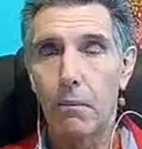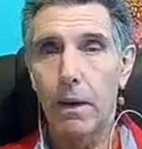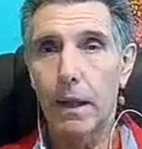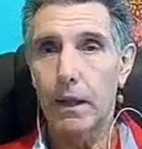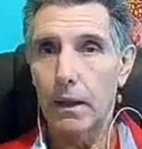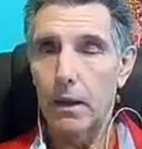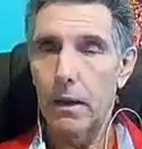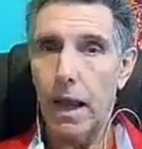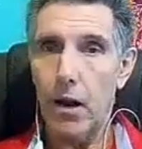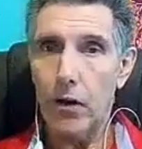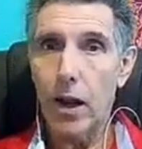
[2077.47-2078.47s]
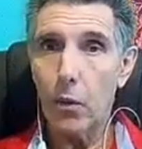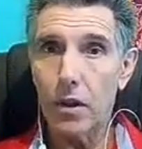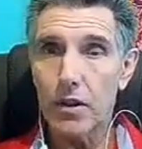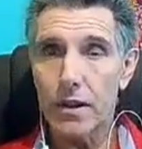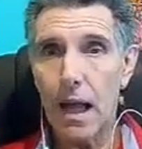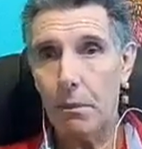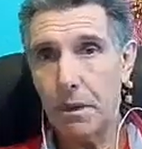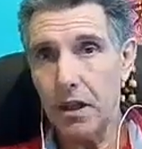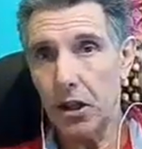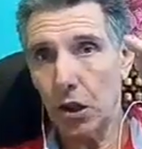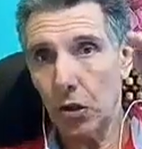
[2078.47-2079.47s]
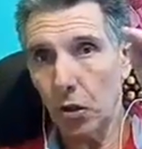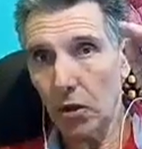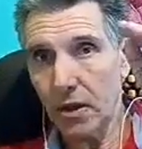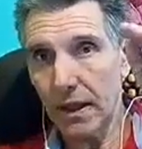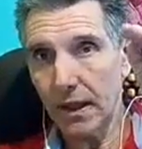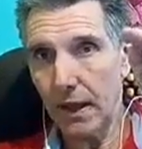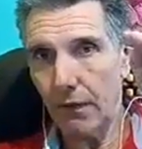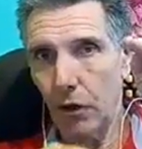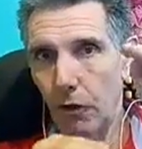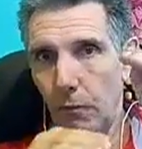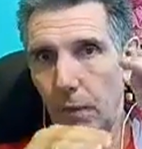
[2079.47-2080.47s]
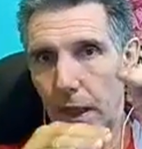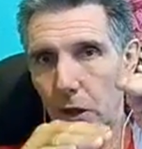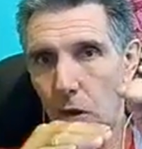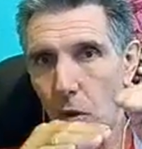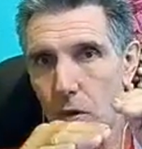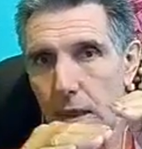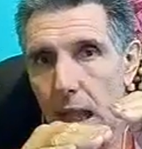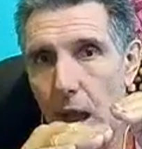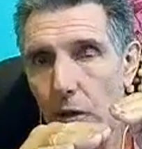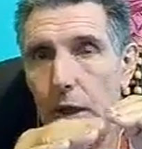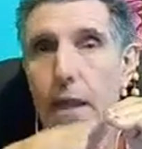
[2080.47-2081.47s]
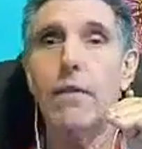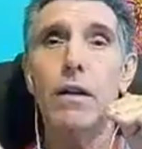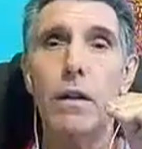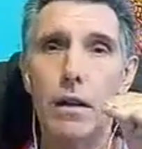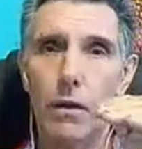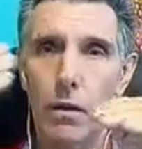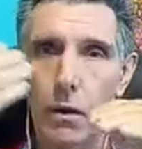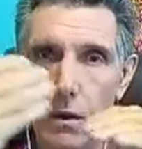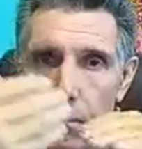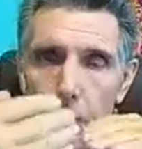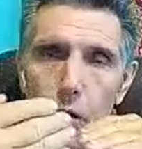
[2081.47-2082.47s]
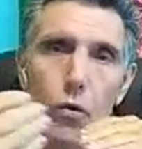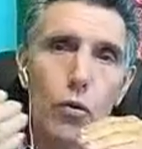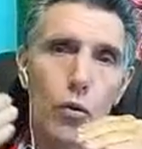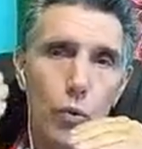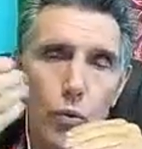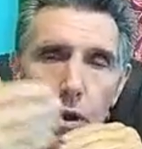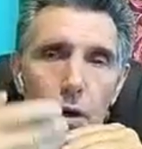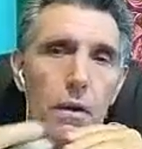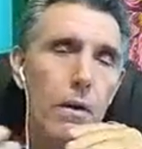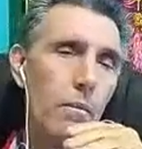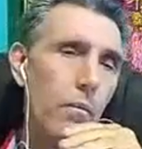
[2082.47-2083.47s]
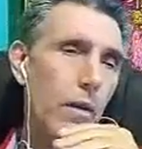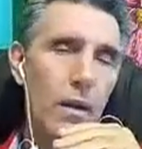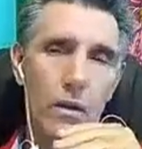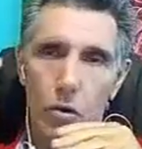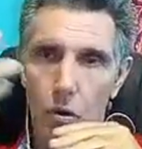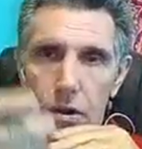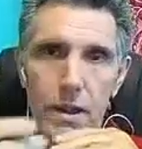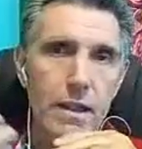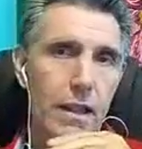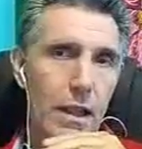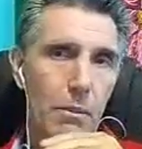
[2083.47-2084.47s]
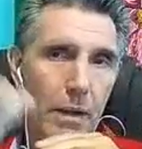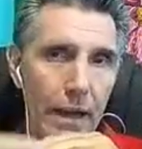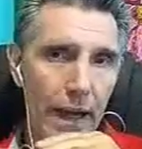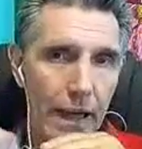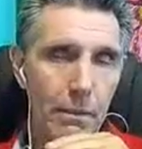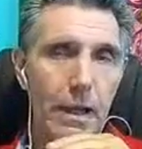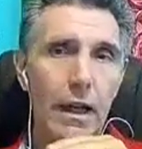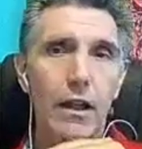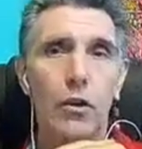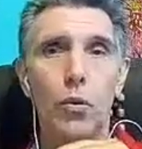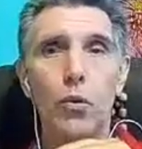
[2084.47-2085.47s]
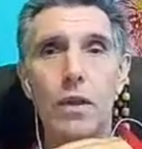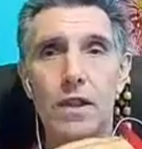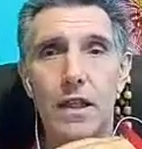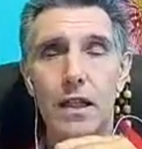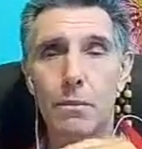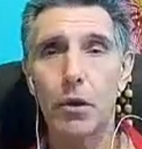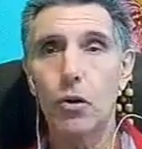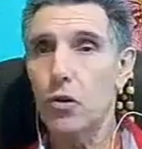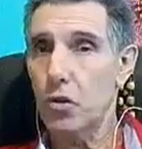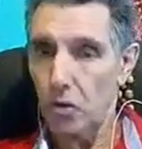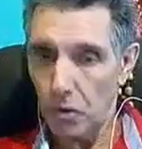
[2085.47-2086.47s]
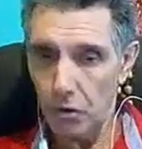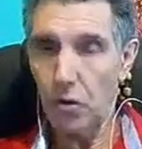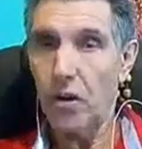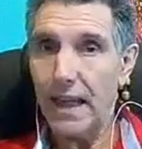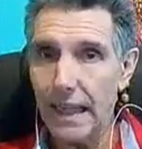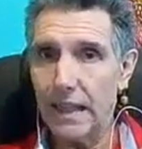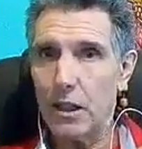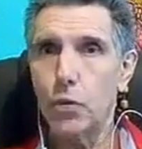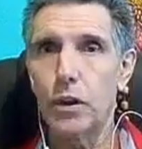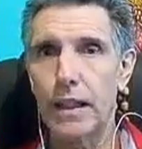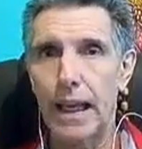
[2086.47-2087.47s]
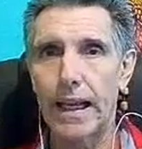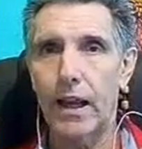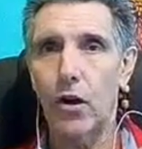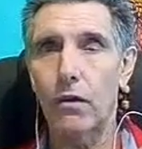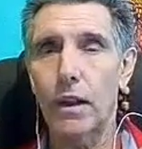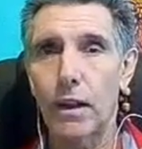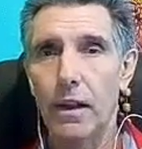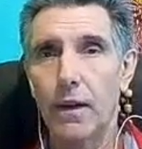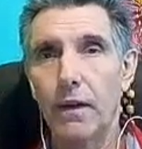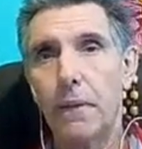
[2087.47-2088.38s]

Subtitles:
But diarrhea will stop as the toxic level of blood goes down, even through the toxicity being eliminated through the cells, because your kidneys will take care of it.